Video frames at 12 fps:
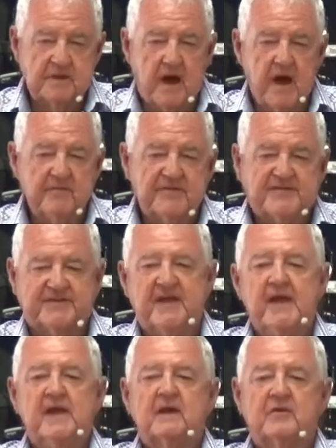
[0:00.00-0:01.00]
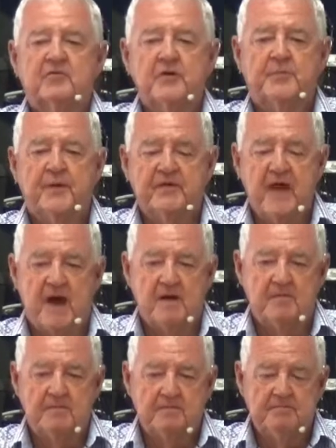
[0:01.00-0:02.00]
overseeing a group of
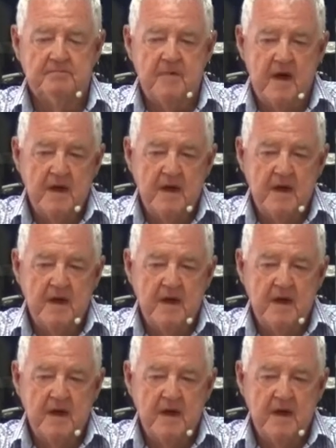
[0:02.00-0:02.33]
young